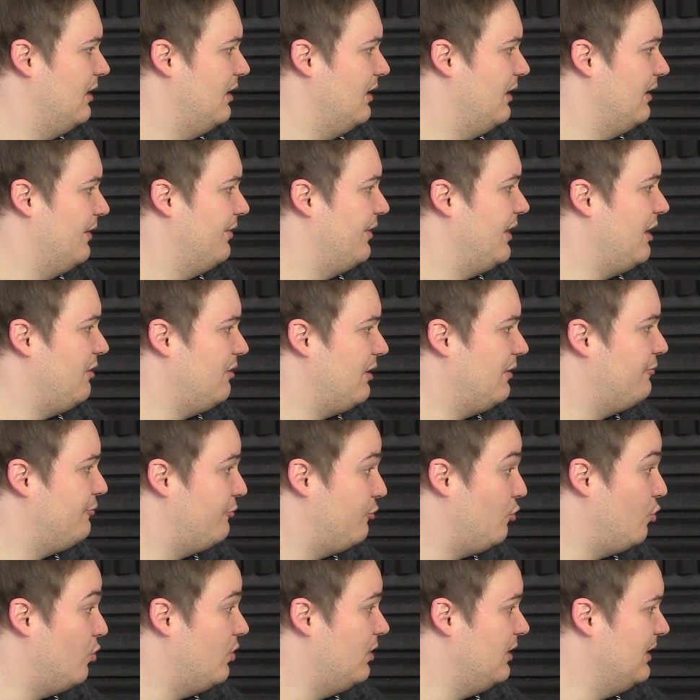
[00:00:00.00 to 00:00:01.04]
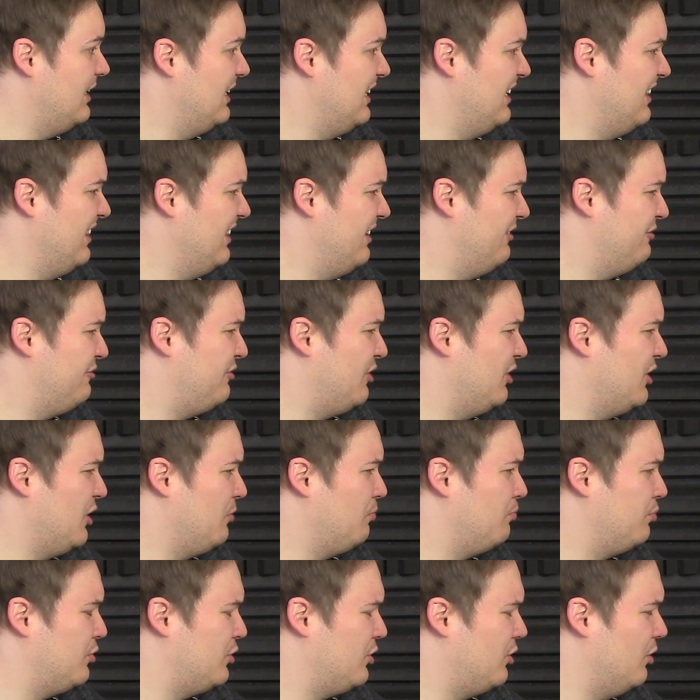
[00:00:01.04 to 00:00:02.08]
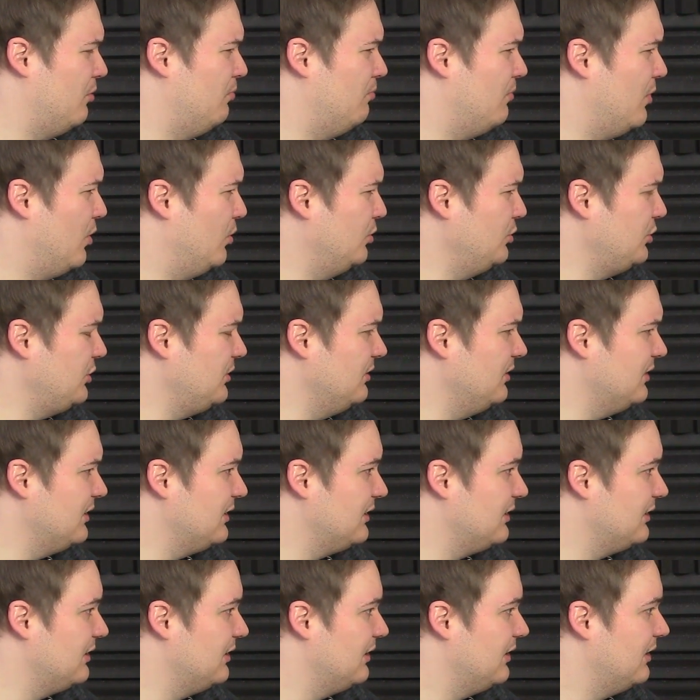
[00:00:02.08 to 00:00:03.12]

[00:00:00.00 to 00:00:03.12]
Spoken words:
And there are 4 in the folder promotions.